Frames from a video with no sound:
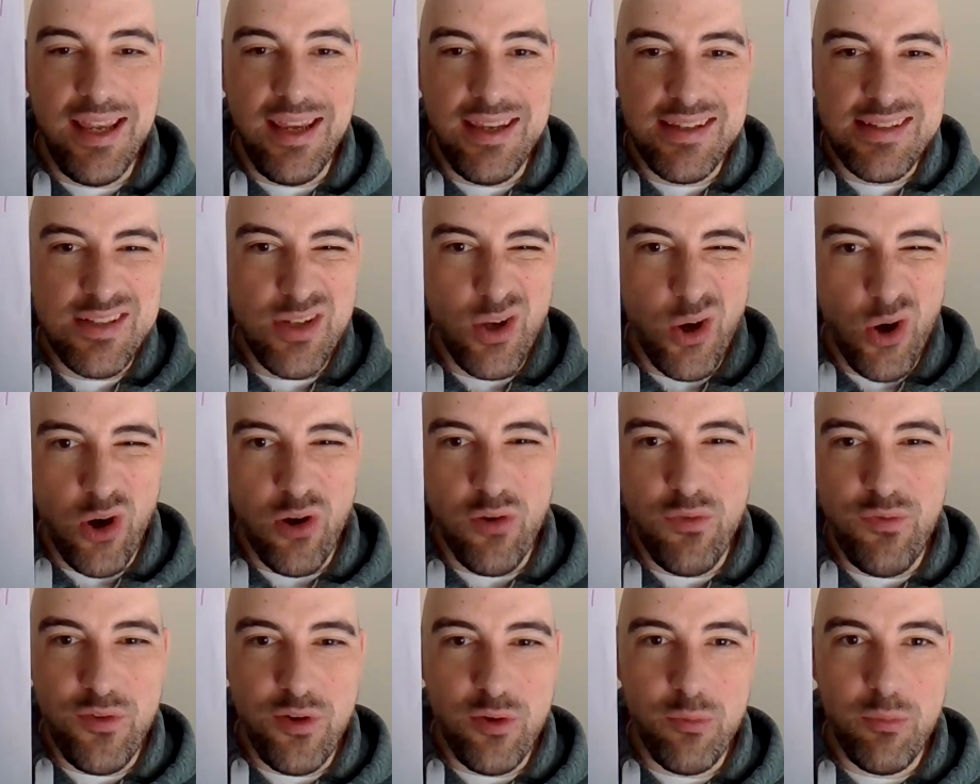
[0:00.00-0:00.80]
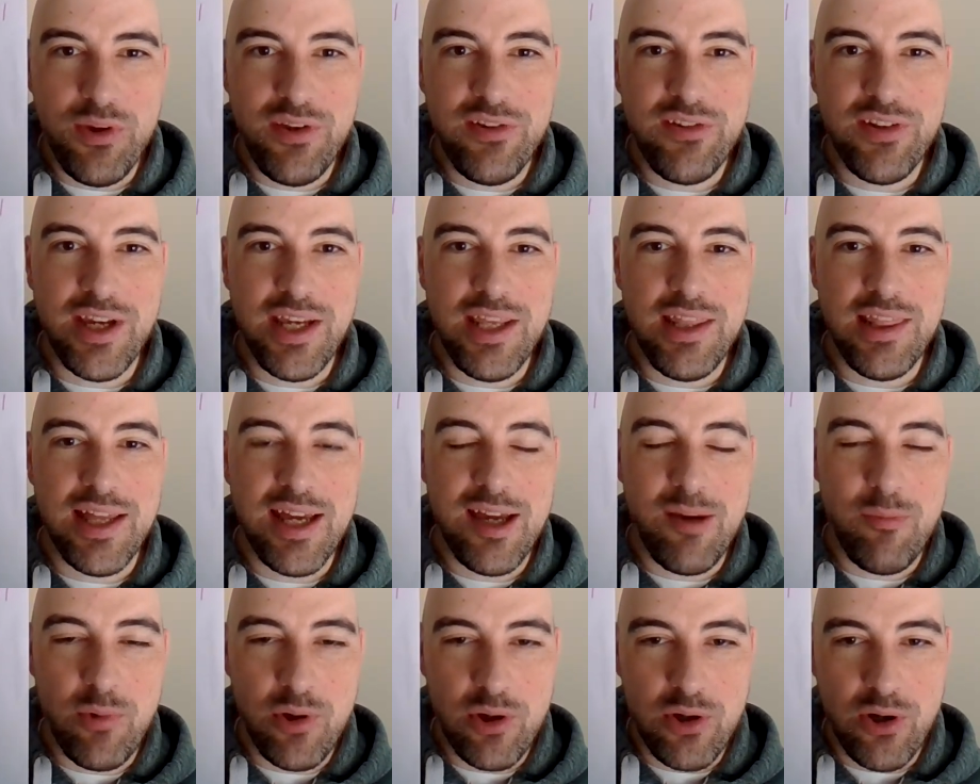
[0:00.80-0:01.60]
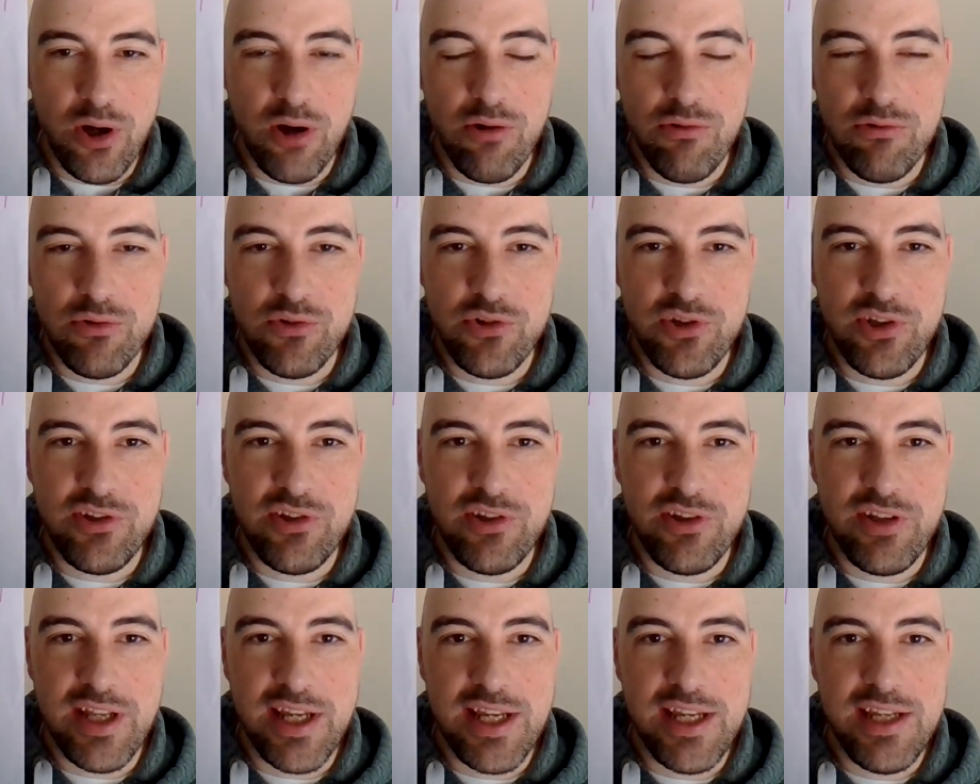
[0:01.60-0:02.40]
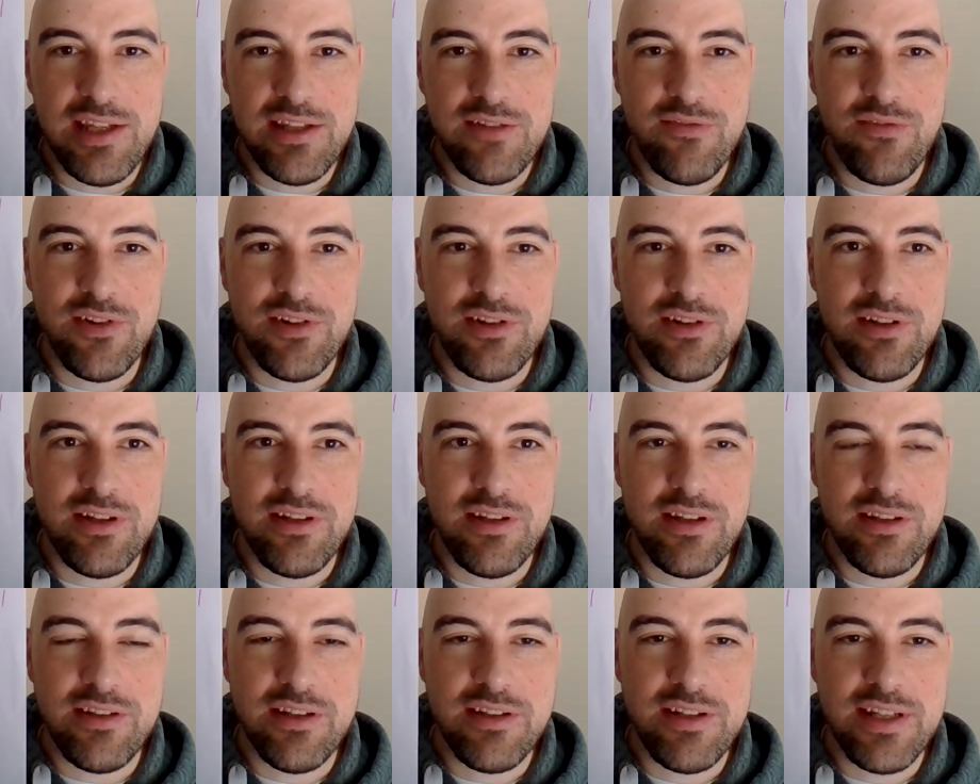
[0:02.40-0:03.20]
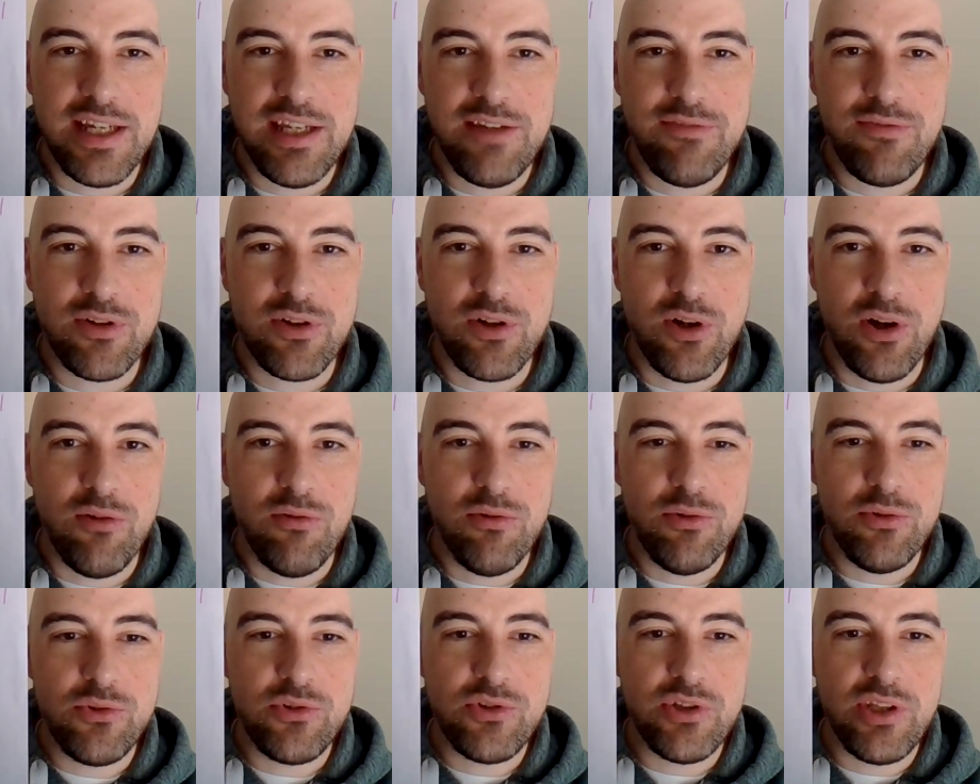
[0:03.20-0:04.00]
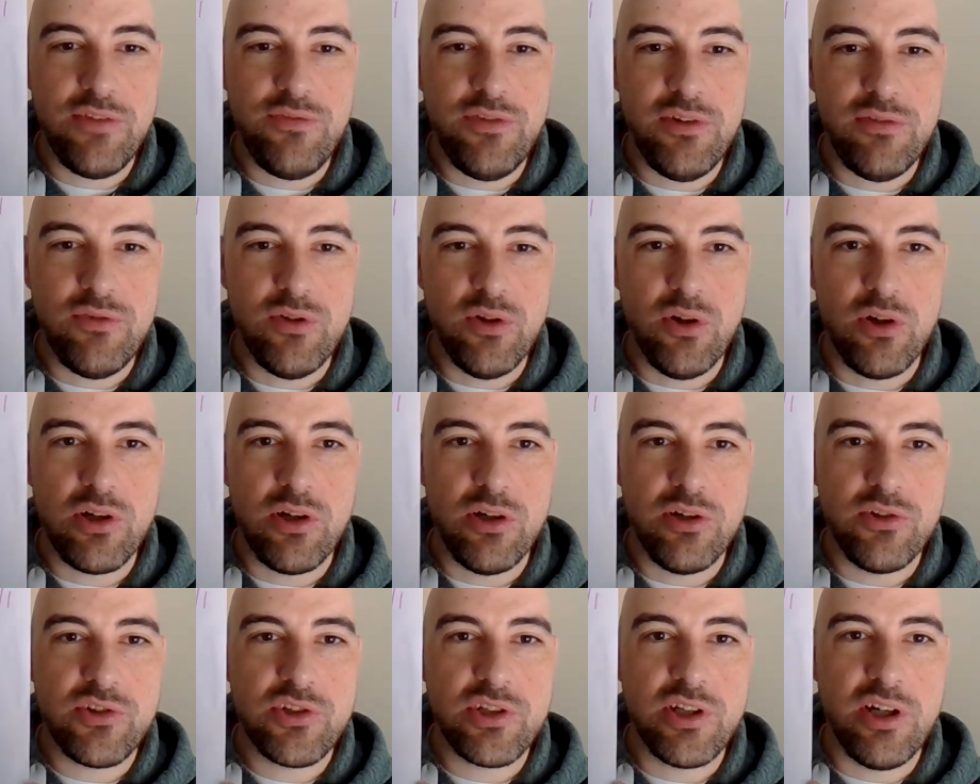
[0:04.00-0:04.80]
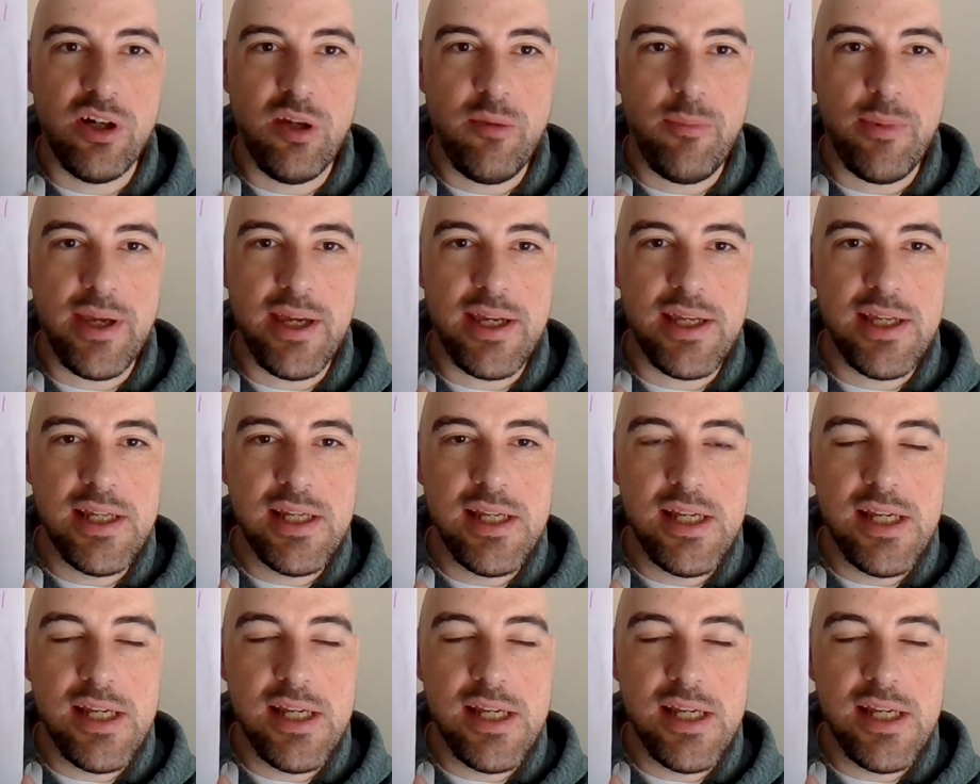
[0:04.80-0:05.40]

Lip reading: It's not often we say that, but Corals is a day for it's a day for Corals if you've not got Sky Bet.